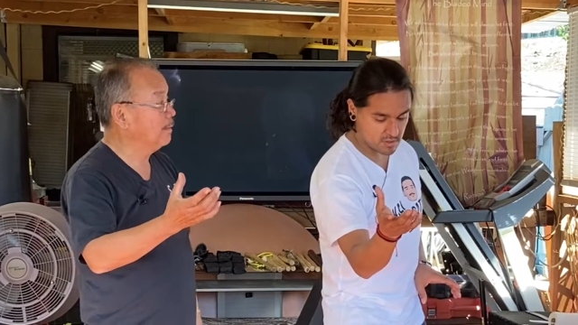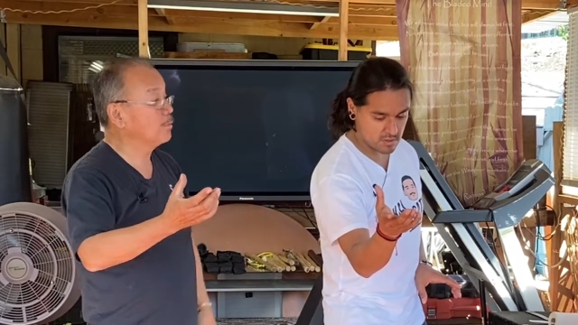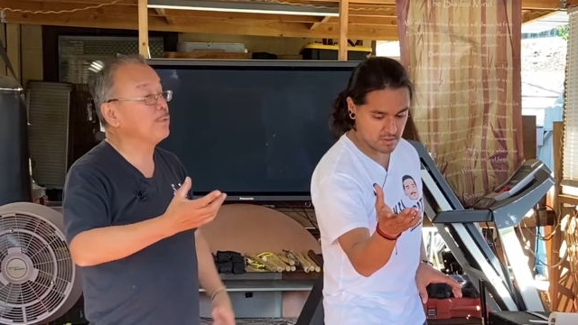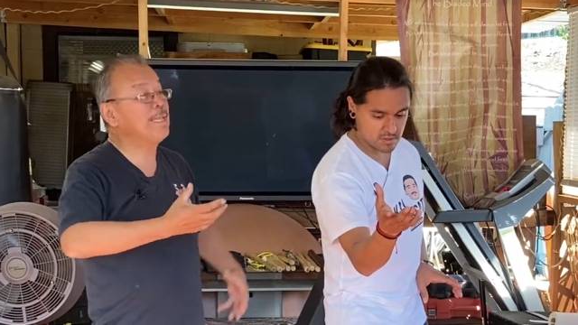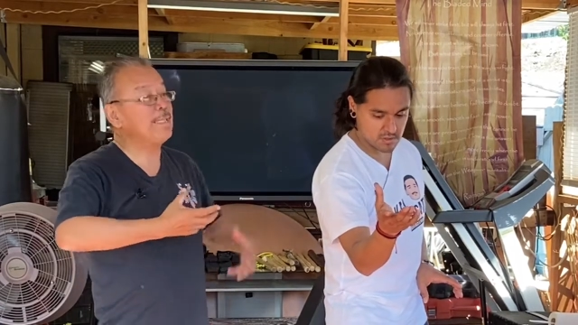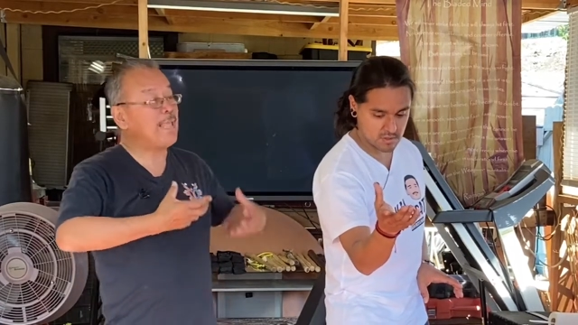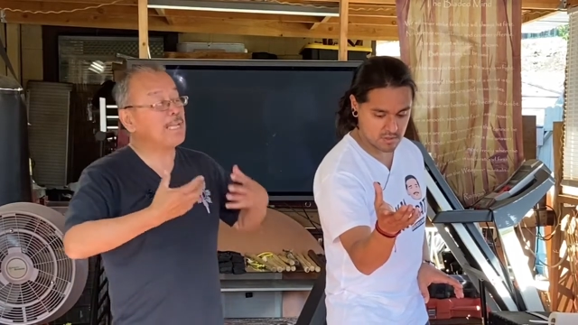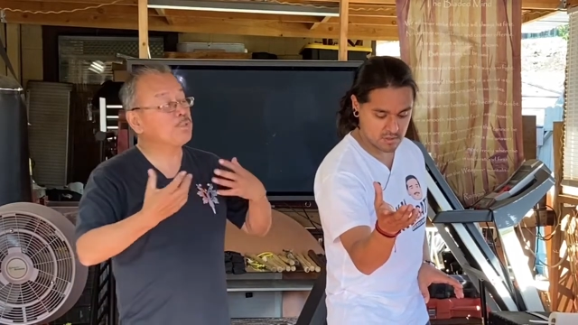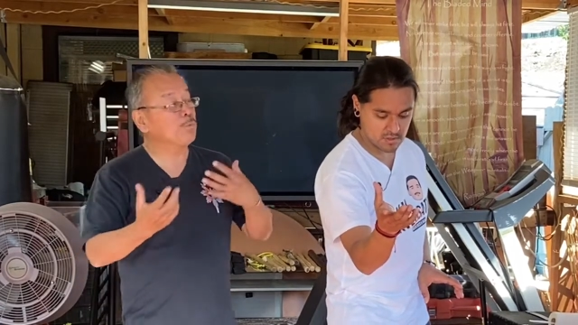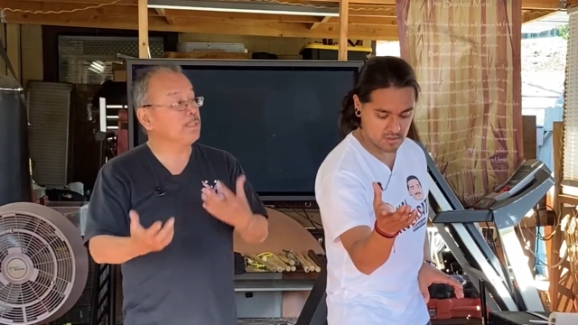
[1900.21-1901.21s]
Speaker 1: So then
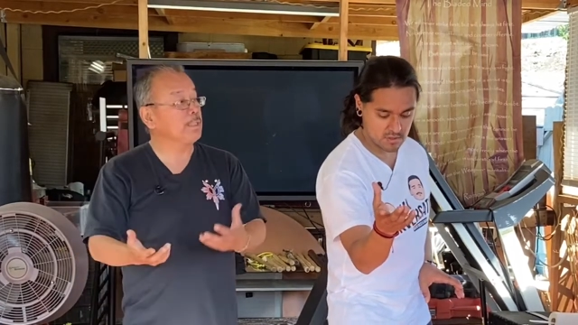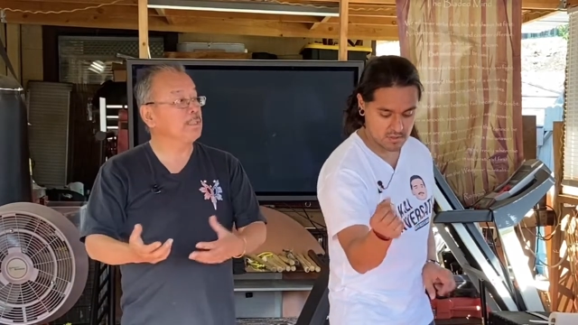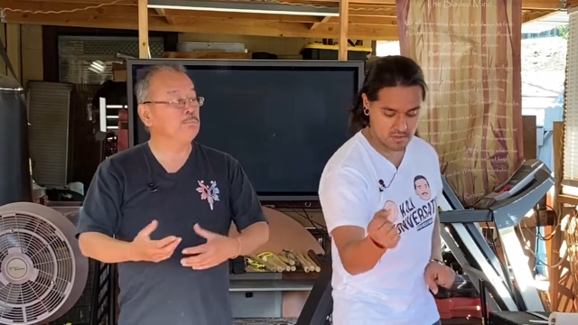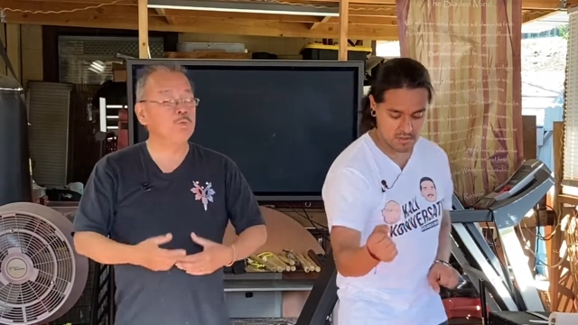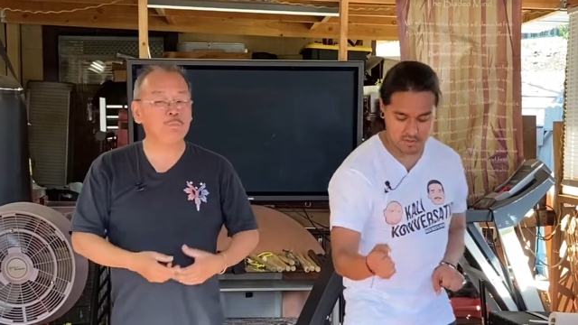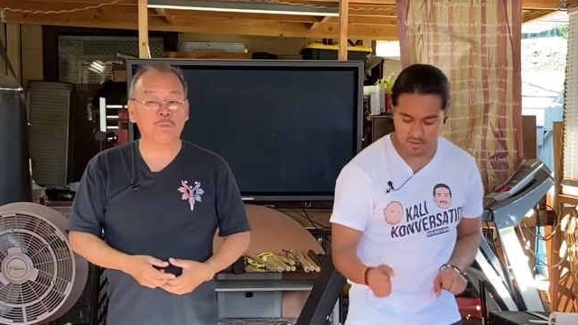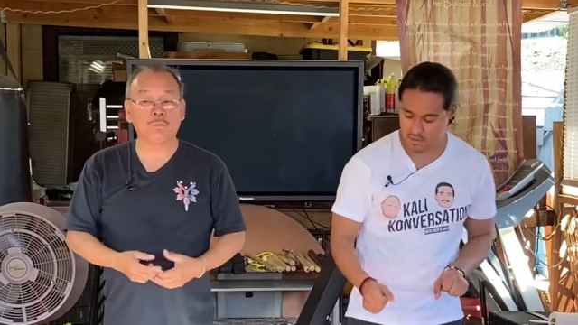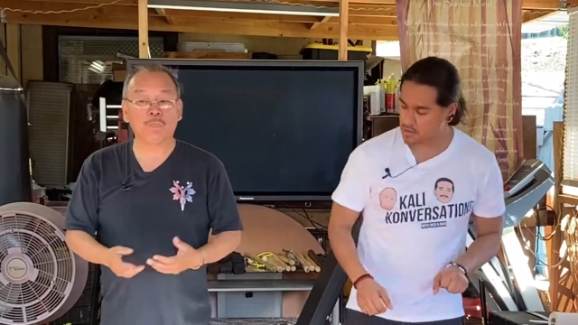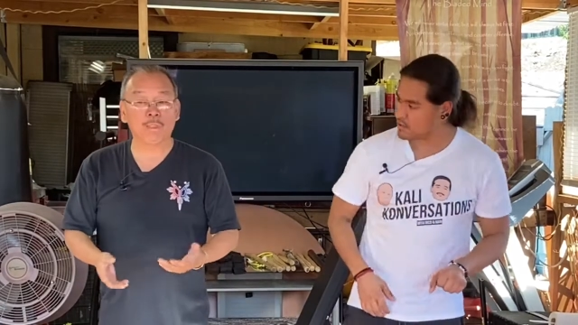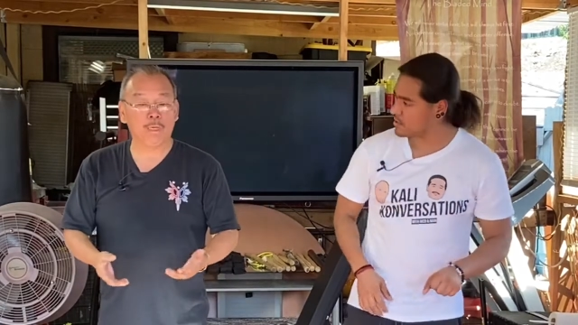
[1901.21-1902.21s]
that's what these movements
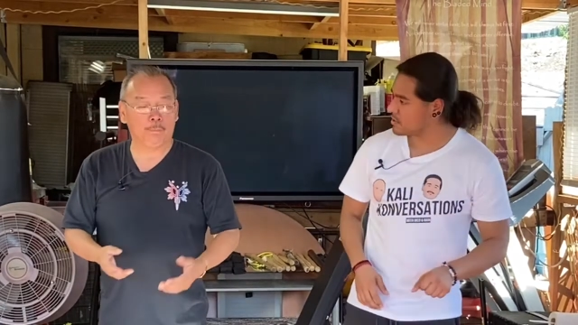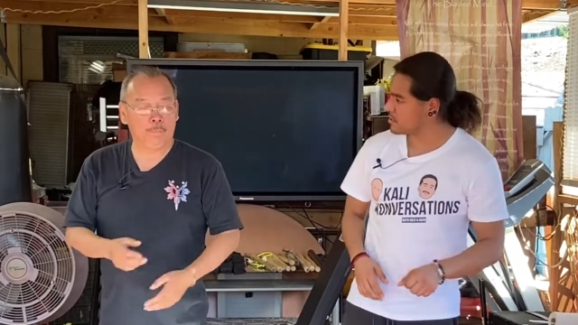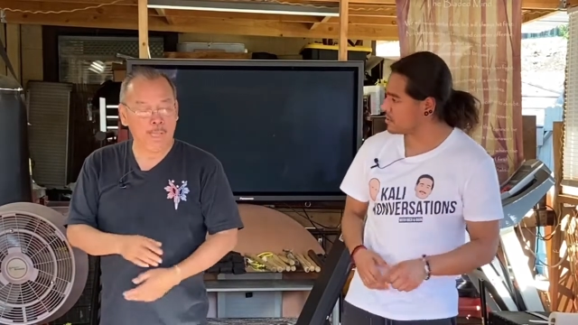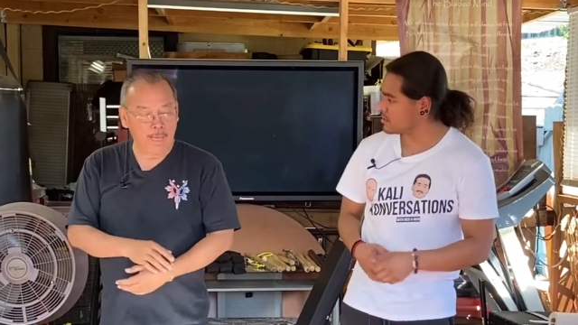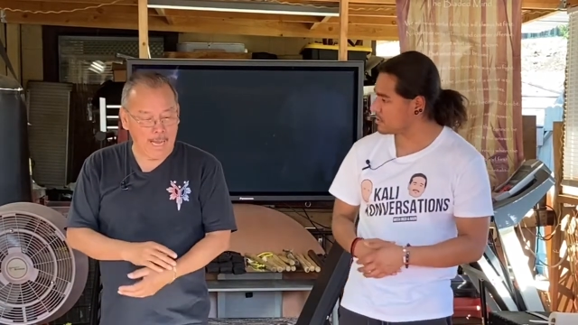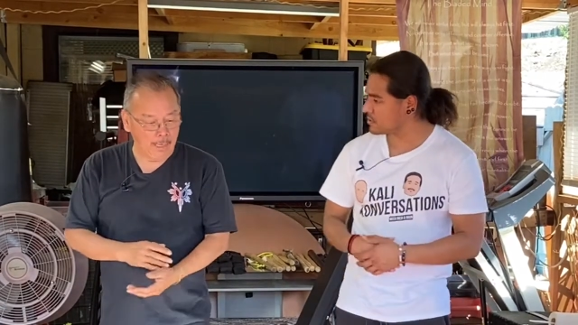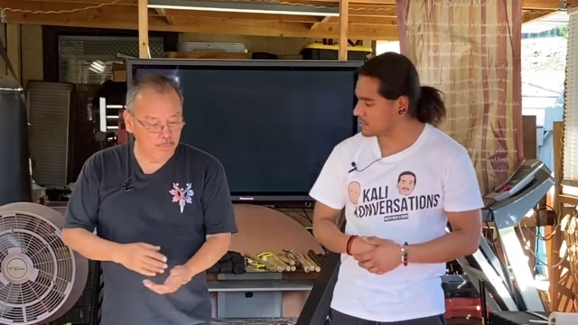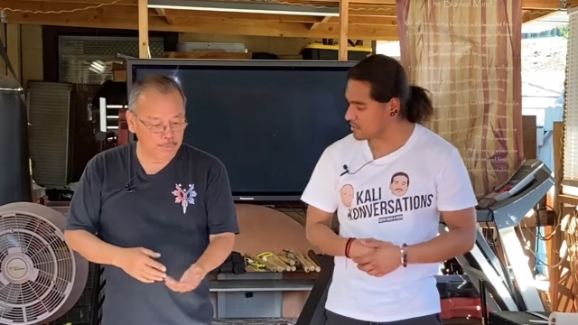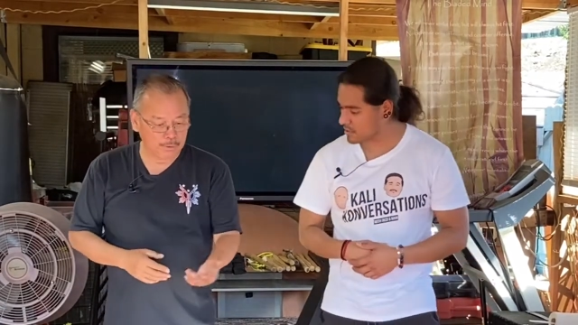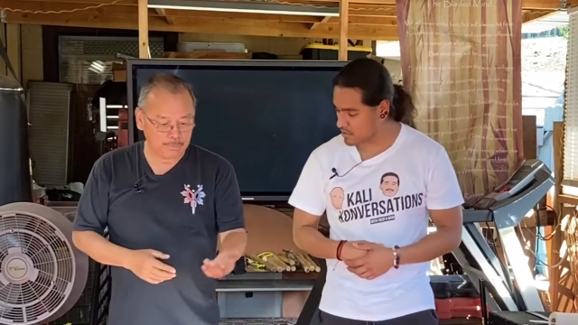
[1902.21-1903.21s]
become. I
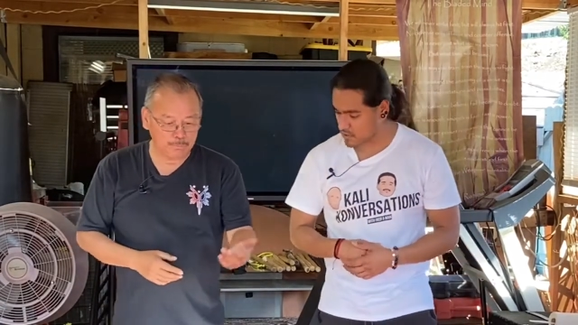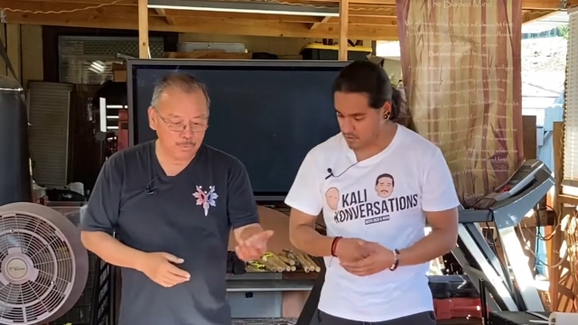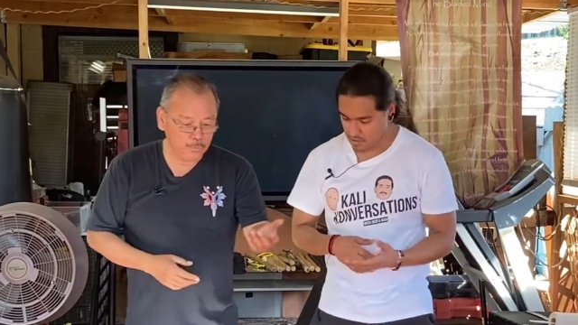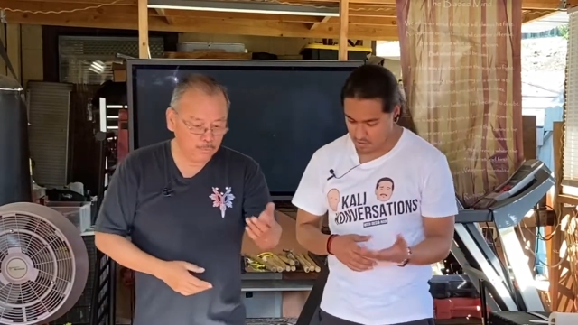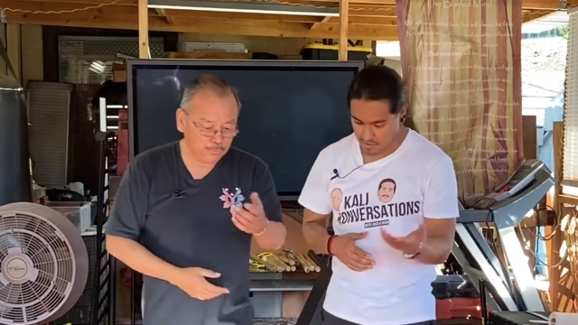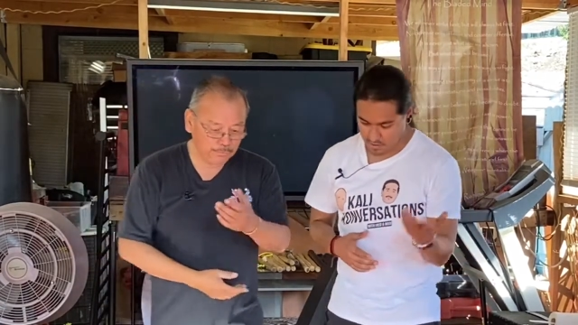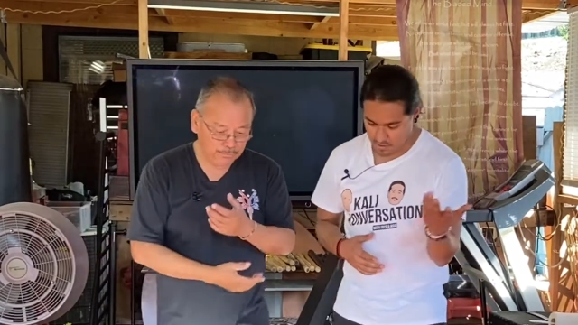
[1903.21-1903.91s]
will just move